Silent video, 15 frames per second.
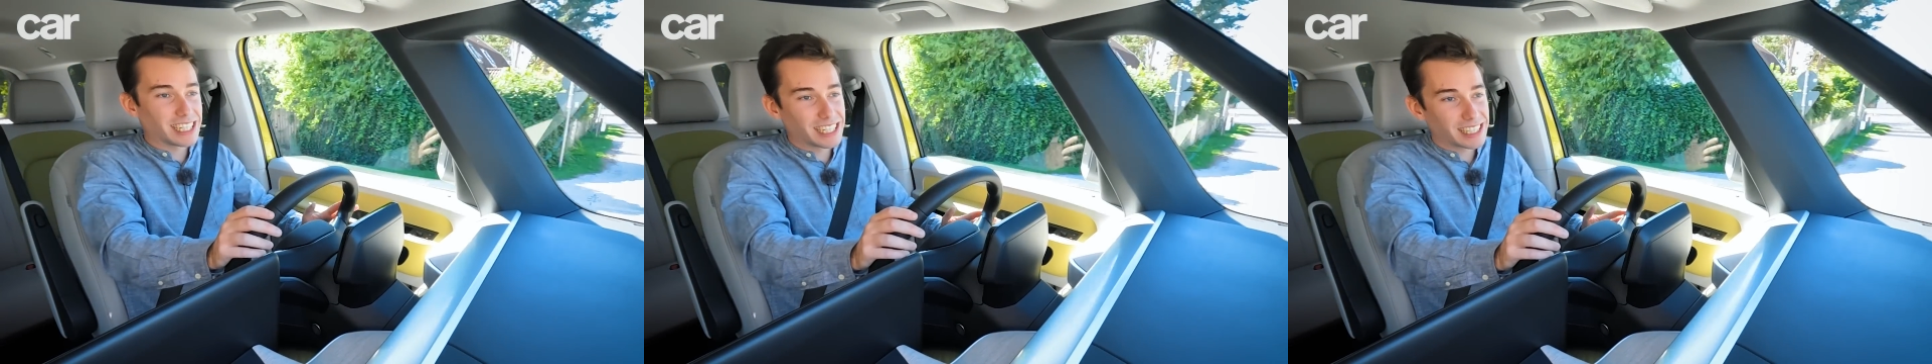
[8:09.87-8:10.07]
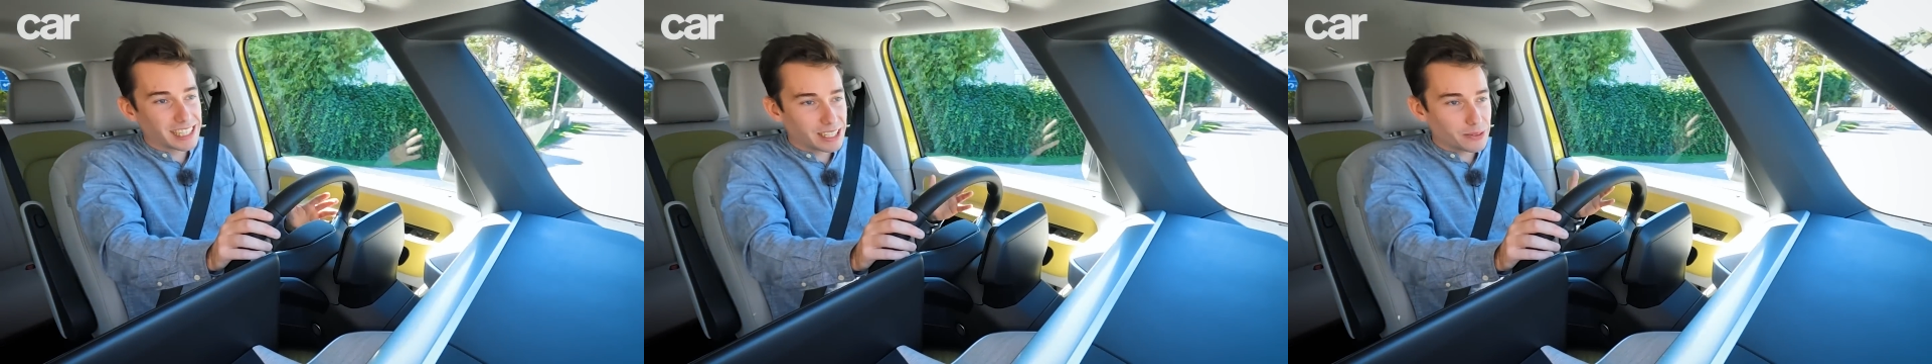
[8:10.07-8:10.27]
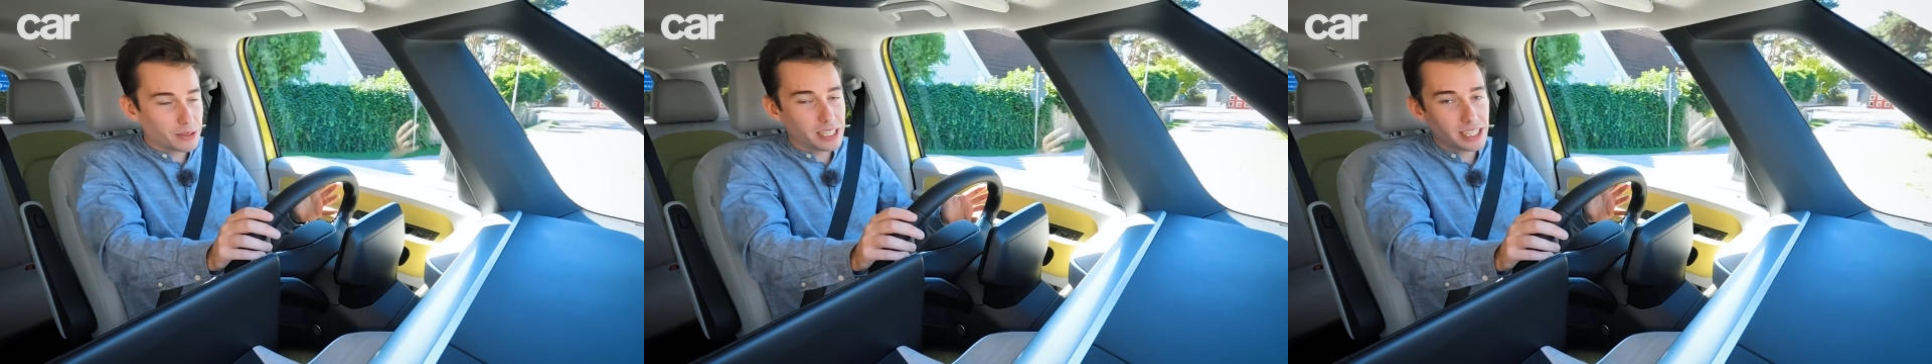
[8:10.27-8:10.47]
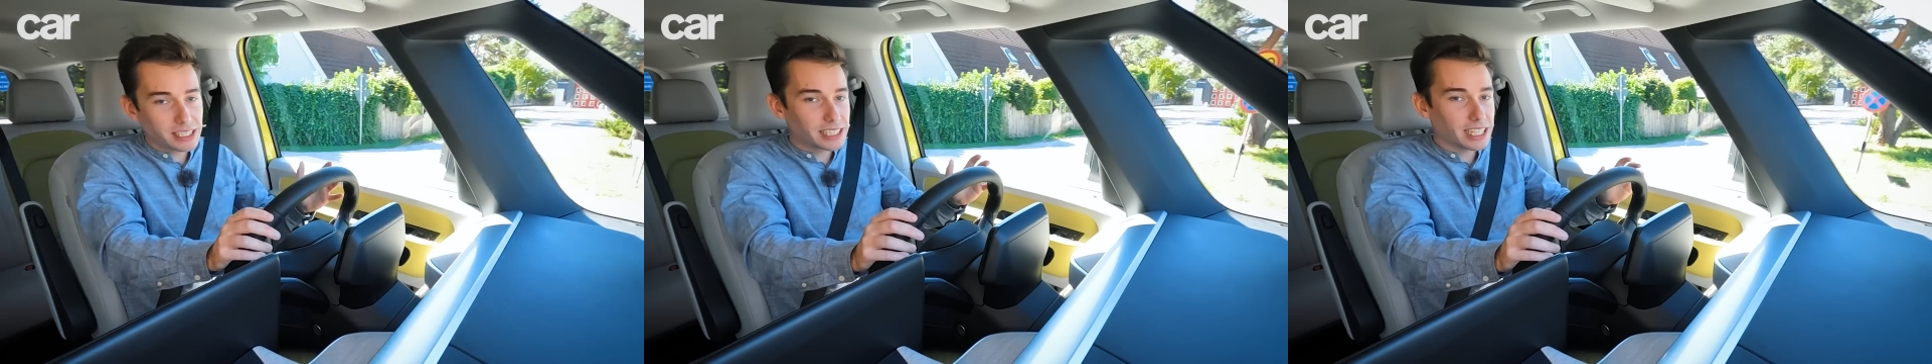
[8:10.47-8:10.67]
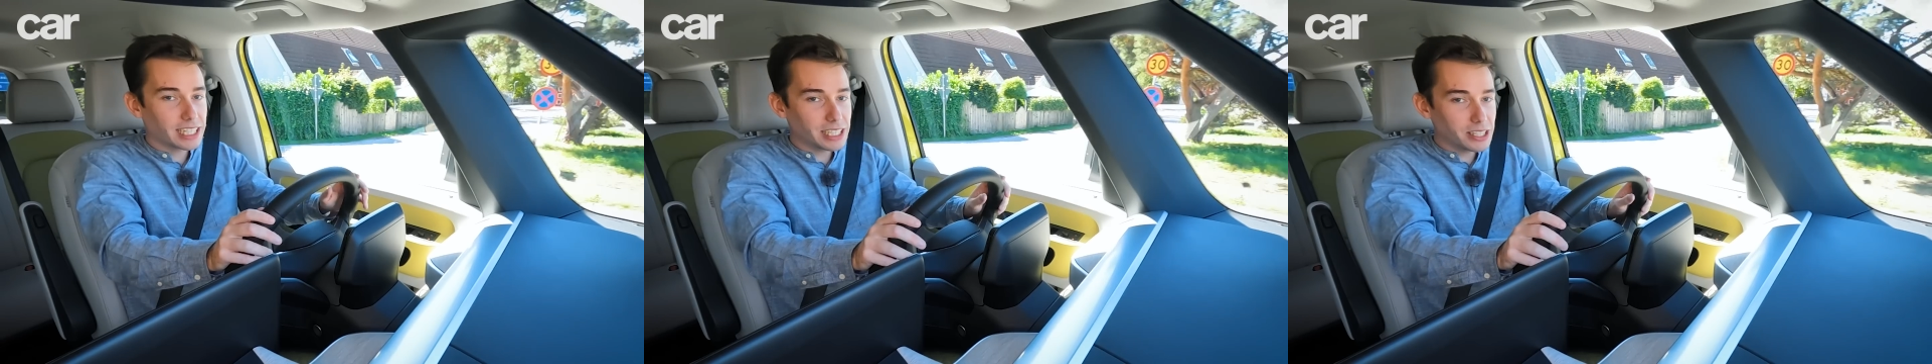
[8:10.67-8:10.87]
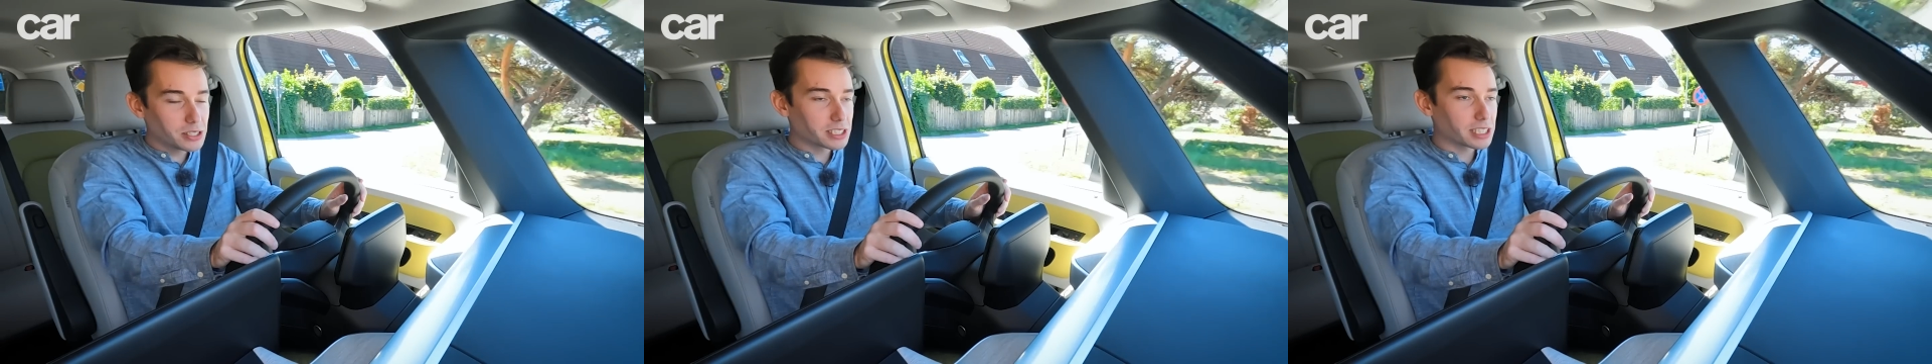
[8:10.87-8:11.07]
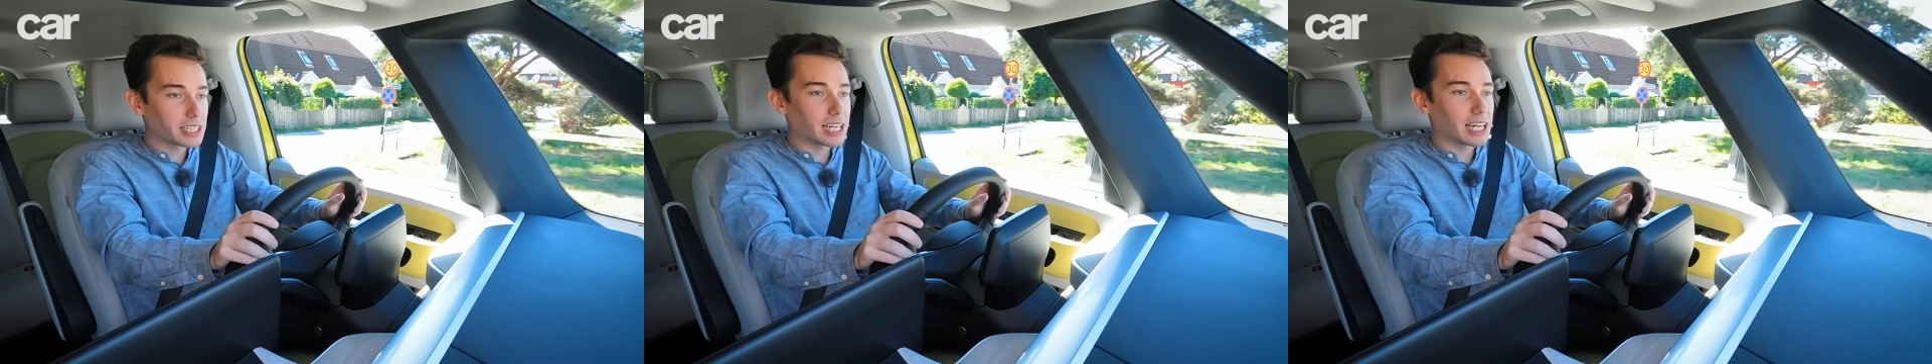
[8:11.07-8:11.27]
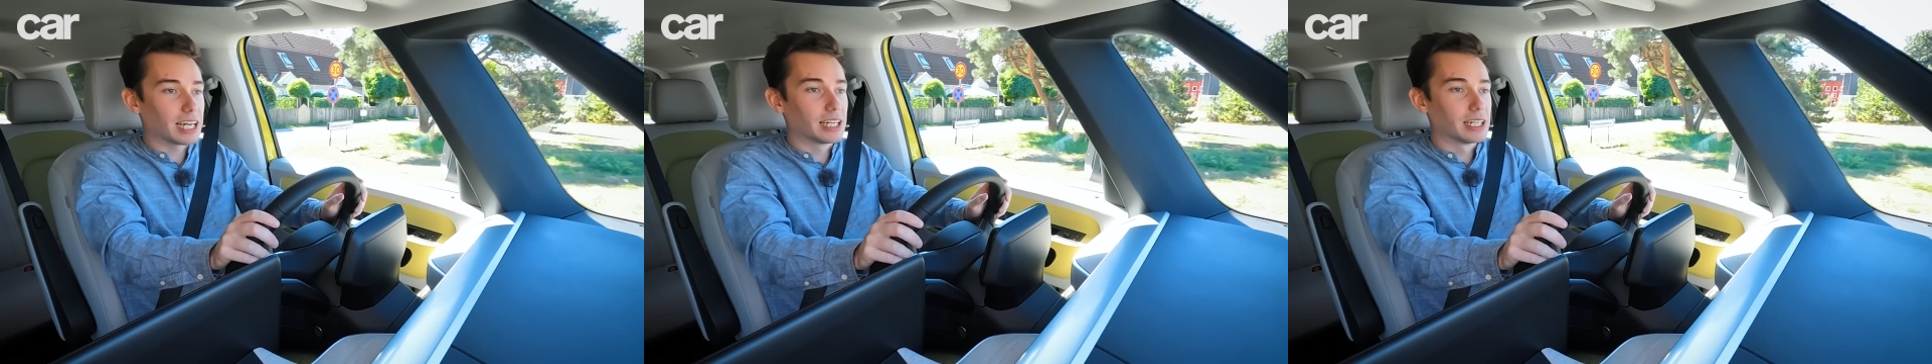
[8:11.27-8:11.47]
and I think we need to get used to
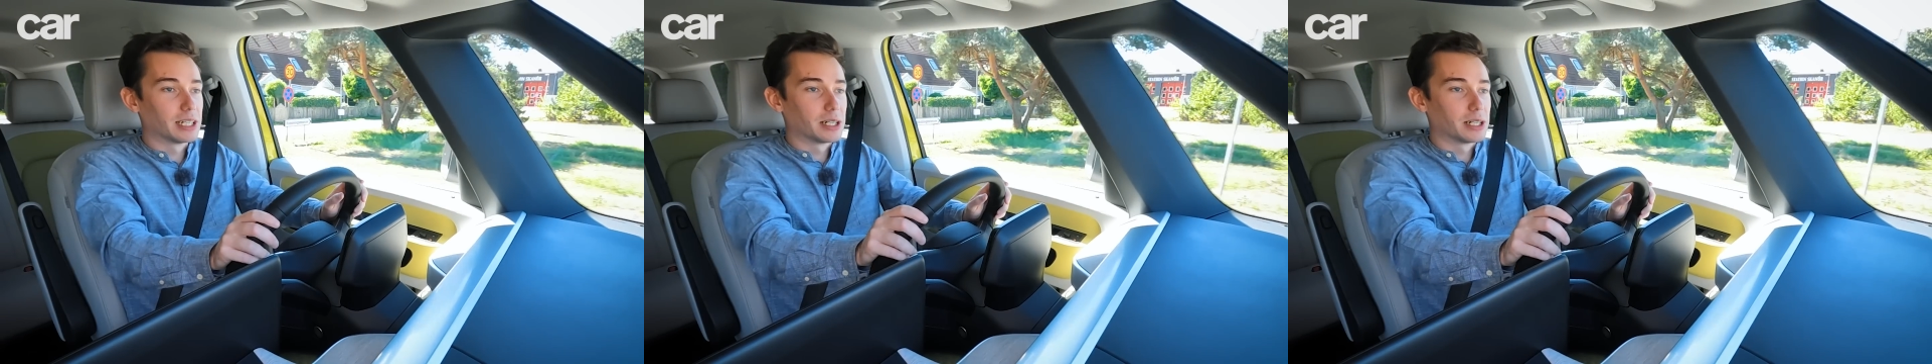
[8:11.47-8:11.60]
that